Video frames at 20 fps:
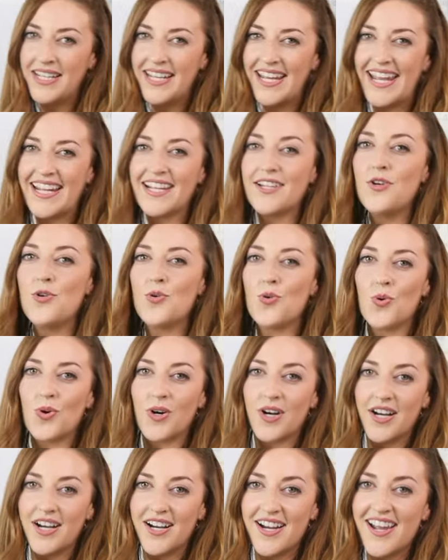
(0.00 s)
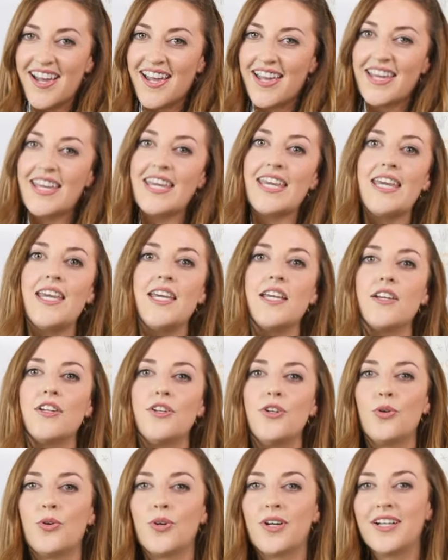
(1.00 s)
ignore,
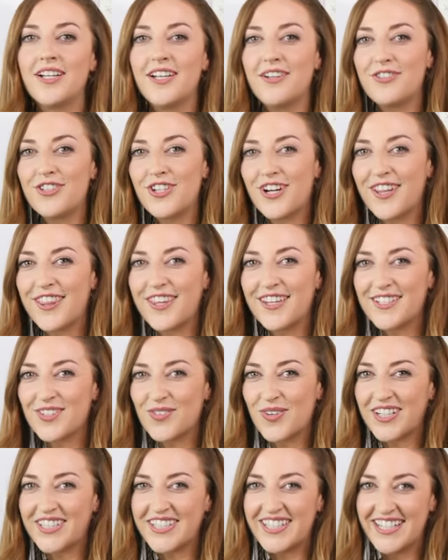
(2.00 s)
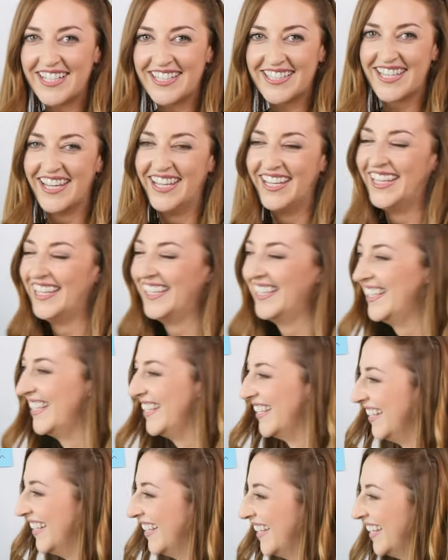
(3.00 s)
if Jonathan is watching, he's
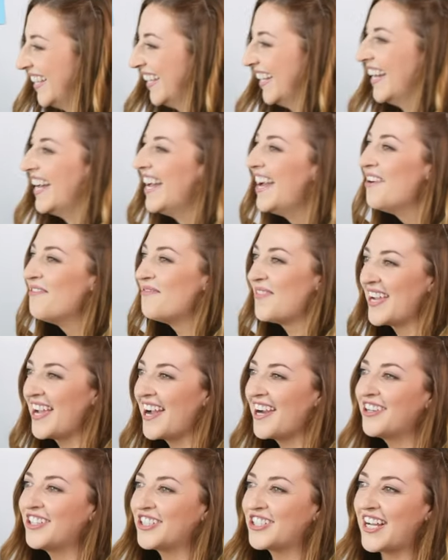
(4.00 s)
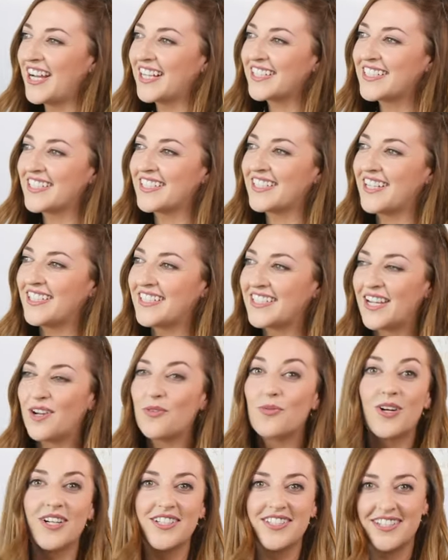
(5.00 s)
my Irish accent, I say
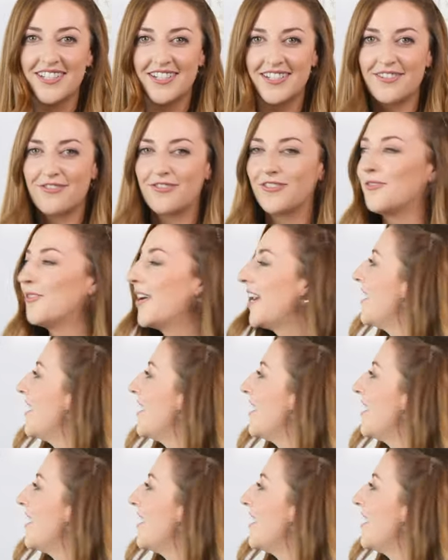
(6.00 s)
words in a different way.